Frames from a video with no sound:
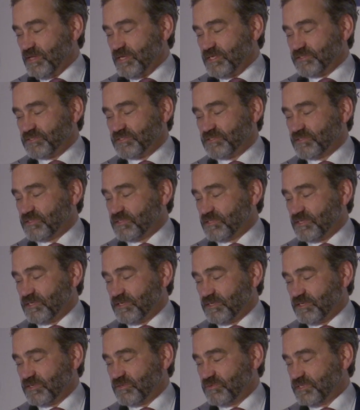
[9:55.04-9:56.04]
just
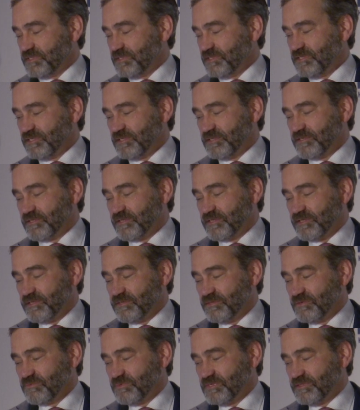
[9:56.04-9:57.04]
quickly,
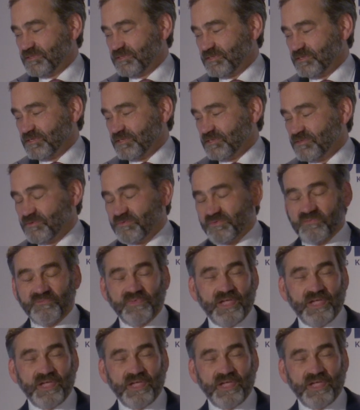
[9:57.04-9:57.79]
with the